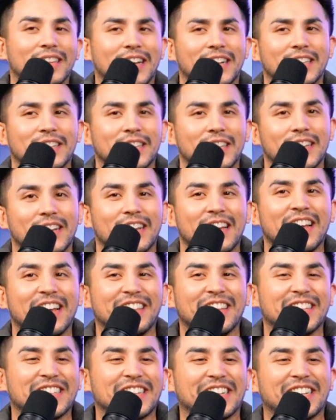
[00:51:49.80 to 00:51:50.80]
like
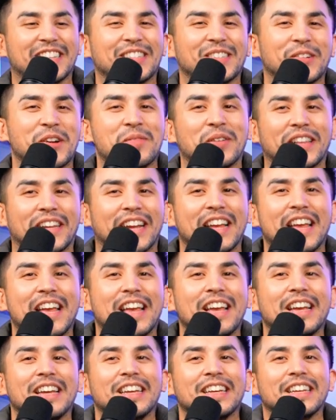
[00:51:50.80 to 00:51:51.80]
this is like a story about like
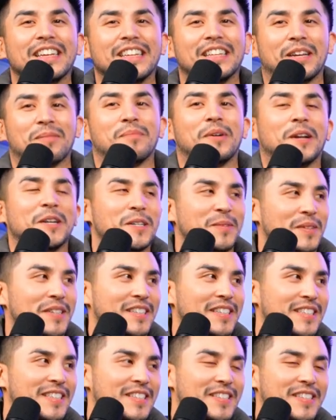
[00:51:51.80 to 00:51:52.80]
he like punched me
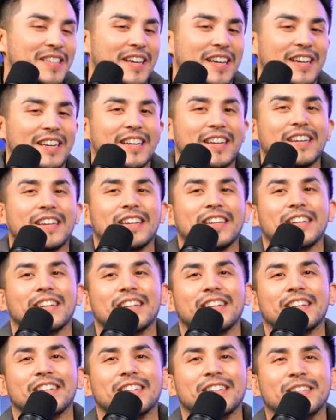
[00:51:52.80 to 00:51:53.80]
because he's like
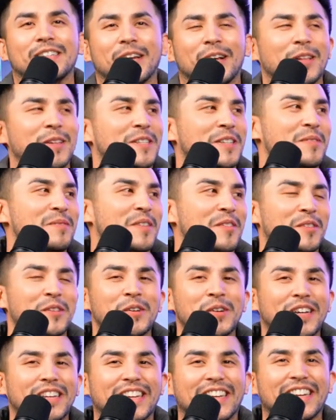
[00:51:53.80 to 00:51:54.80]
jealous of me, a
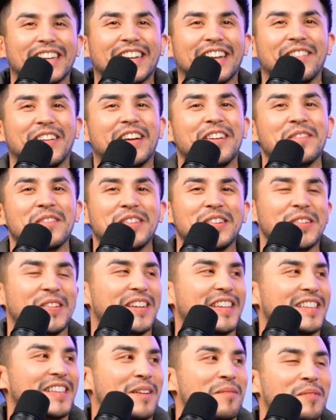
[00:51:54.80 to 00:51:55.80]
little kid, and
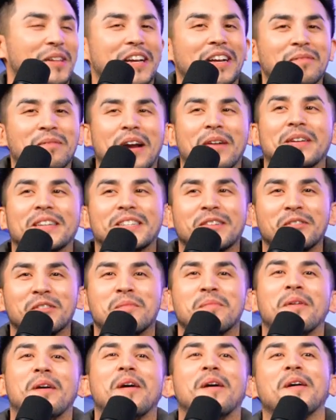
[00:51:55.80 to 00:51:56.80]
I'm playing by myself with
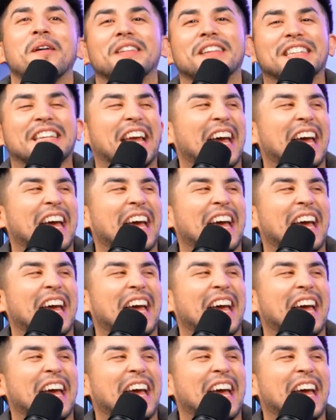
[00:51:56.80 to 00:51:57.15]
the ball.